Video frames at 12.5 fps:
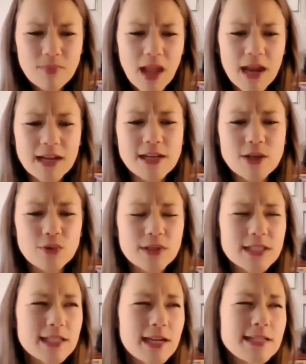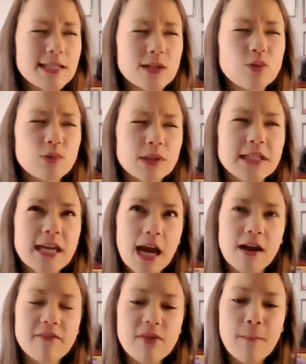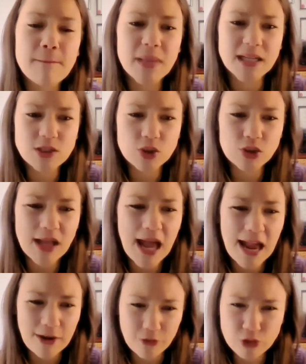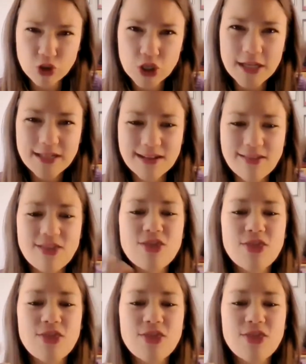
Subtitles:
And I noticed that I didn't really have the mental energy to